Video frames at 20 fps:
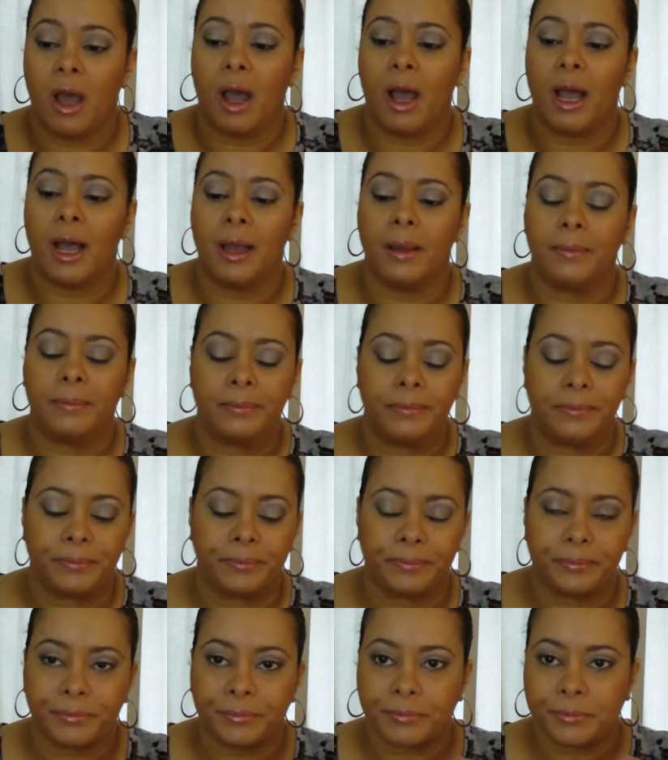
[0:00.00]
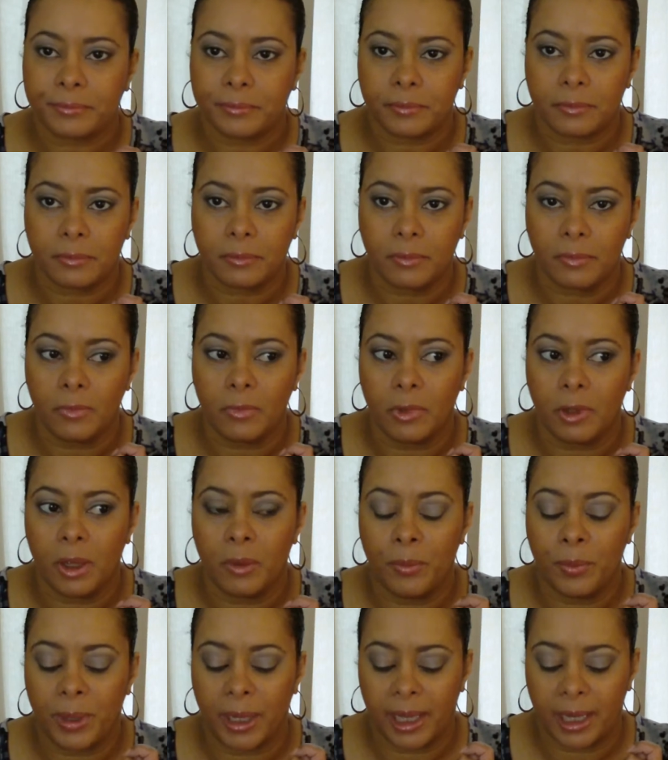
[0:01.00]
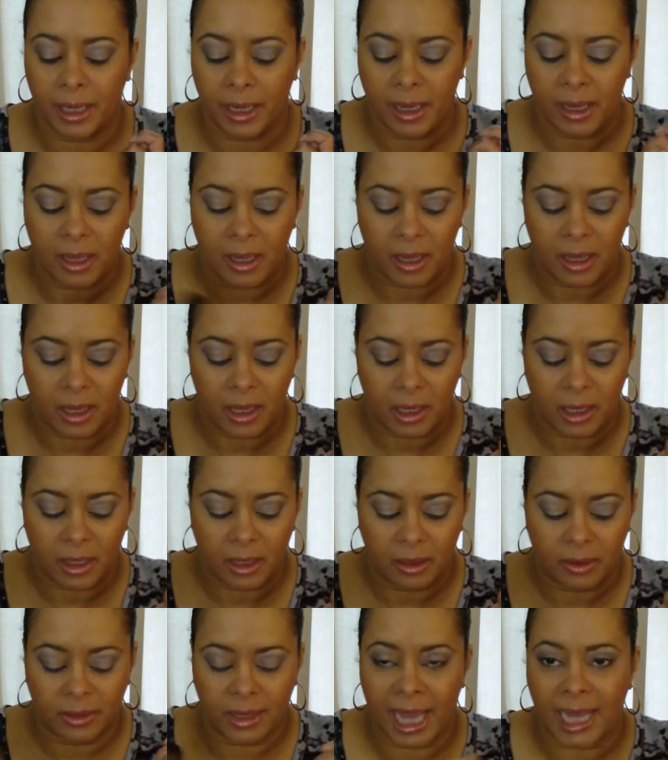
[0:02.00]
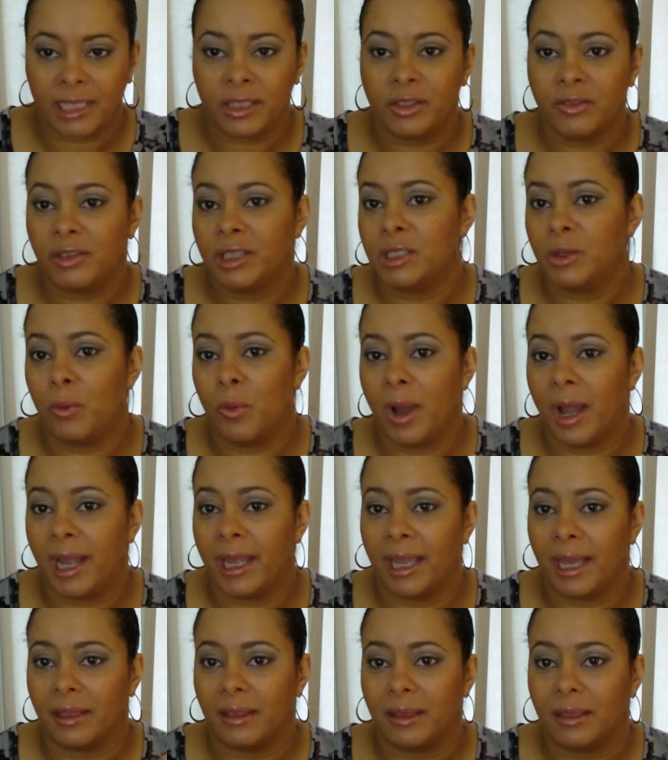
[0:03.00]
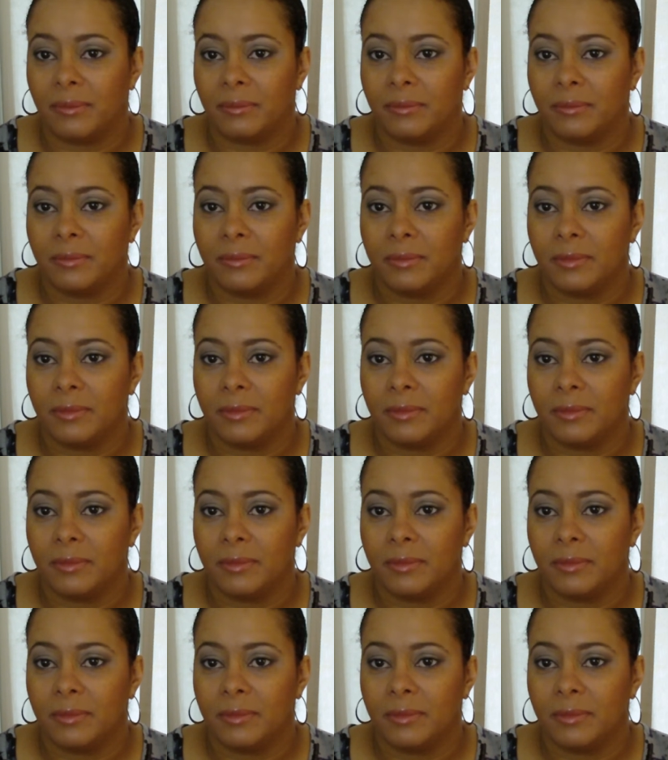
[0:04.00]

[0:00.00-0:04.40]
Um, but that's the reason why I get them.